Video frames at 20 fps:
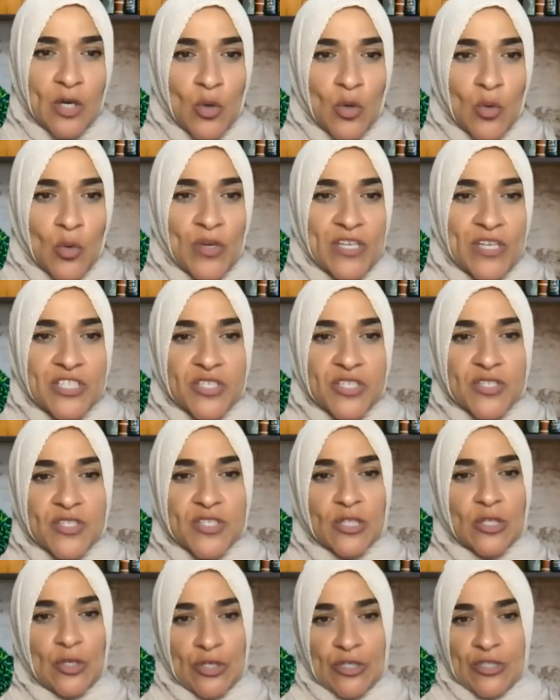We just
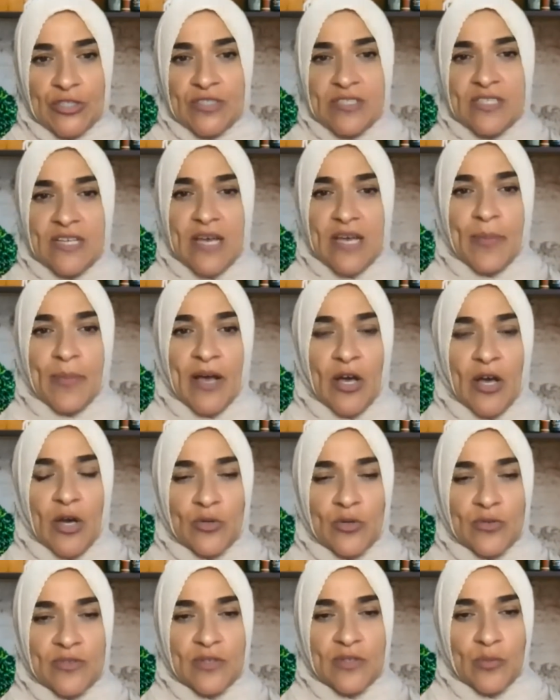learned
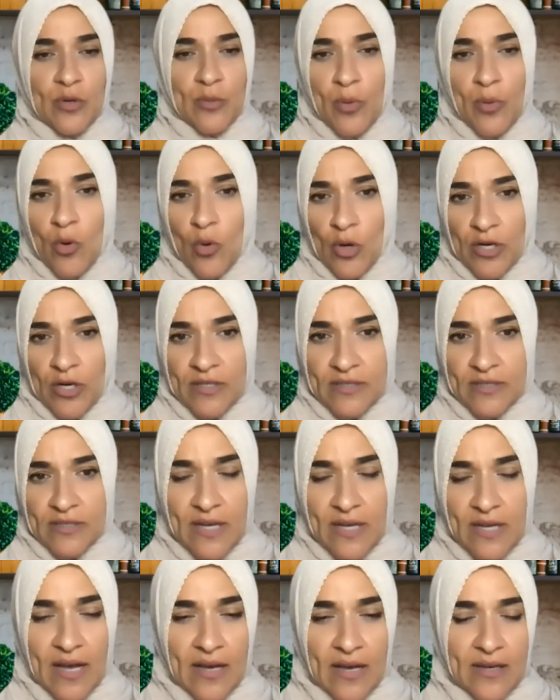about the report
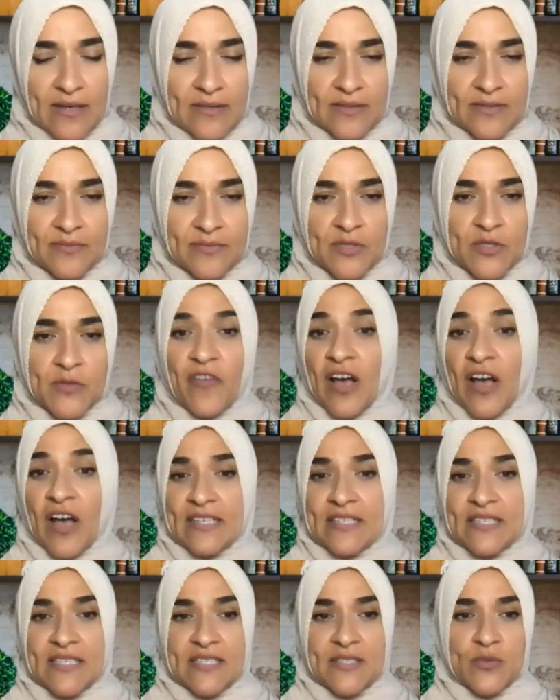
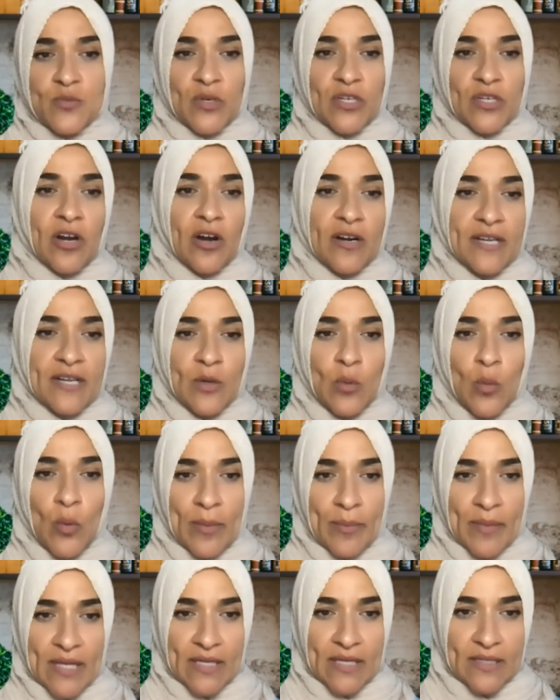findings regarding
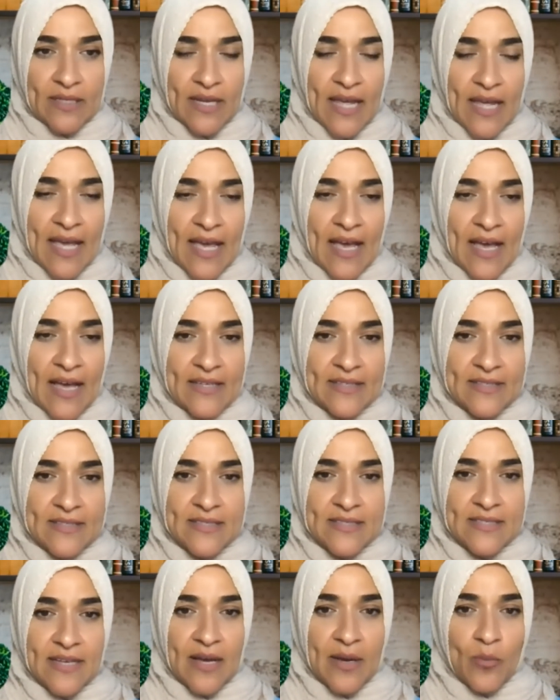women
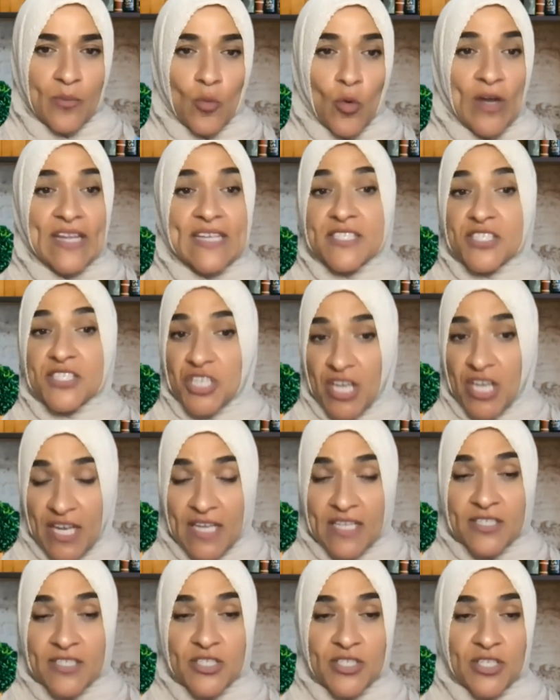and what has
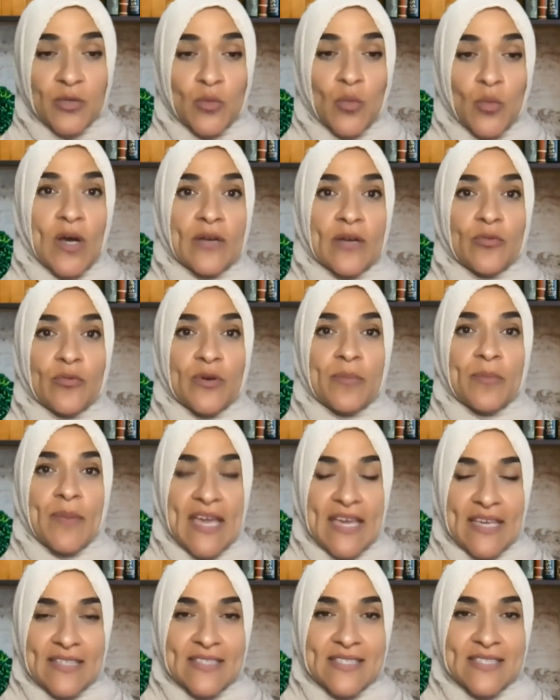changed and what
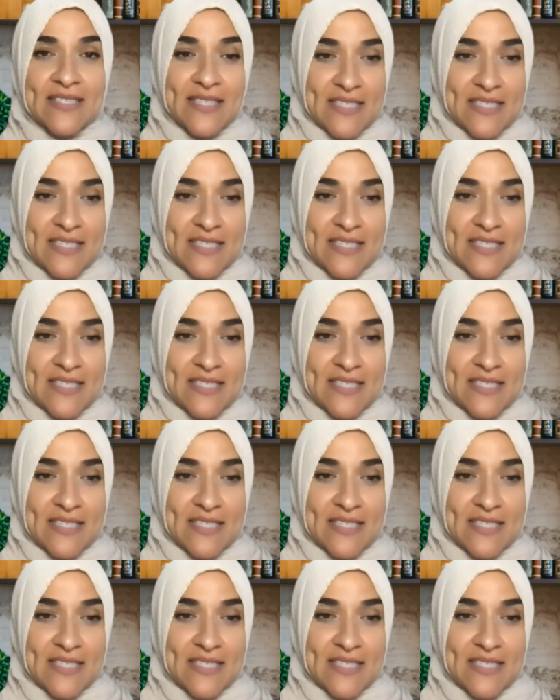remains the